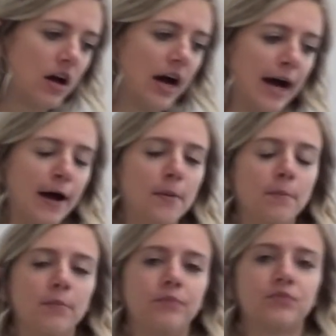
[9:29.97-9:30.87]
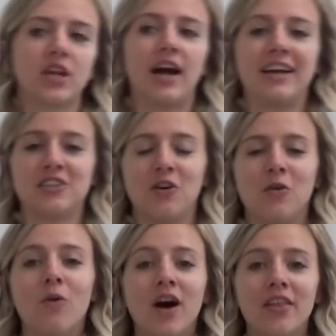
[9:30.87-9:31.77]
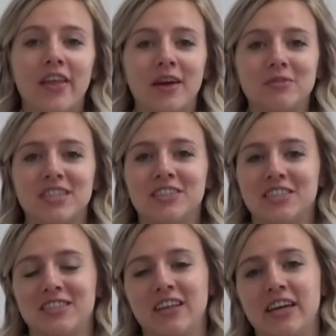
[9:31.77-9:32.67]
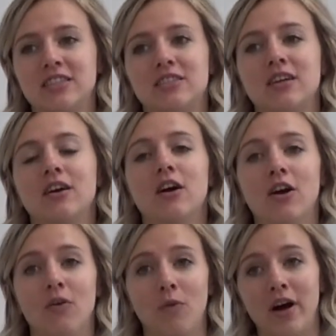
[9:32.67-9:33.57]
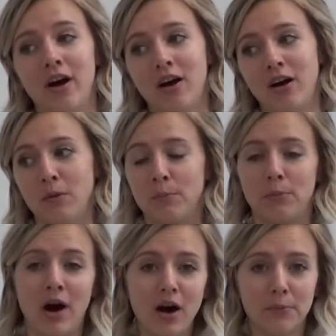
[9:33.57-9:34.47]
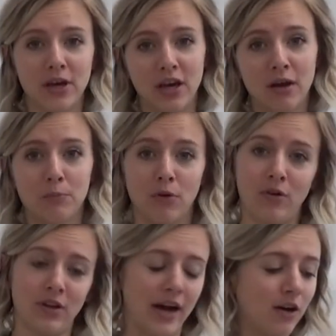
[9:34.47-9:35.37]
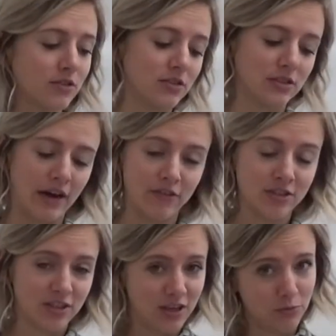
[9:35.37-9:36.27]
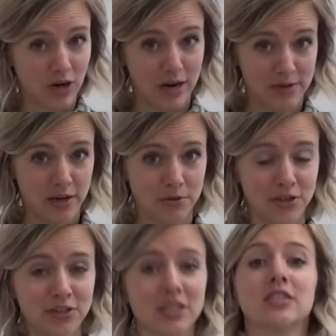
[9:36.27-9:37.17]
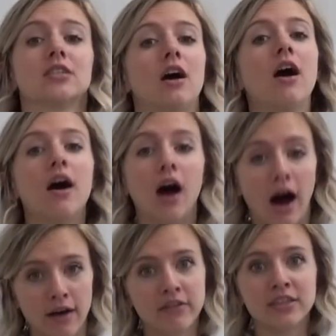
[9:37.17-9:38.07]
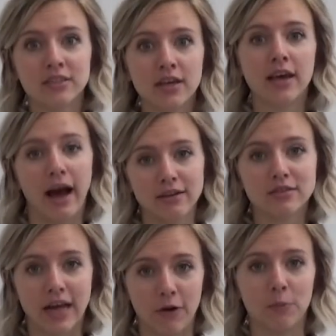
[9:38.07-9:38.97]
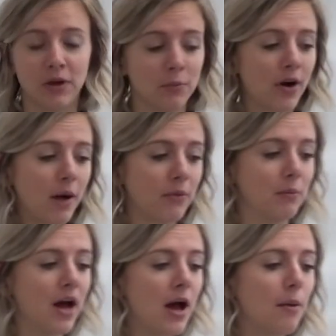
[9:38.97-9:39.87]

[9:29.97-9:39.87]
I don't want them to just list, well, Bobby pulled out 17 primary producers. Obviously, yes, that would be a problem.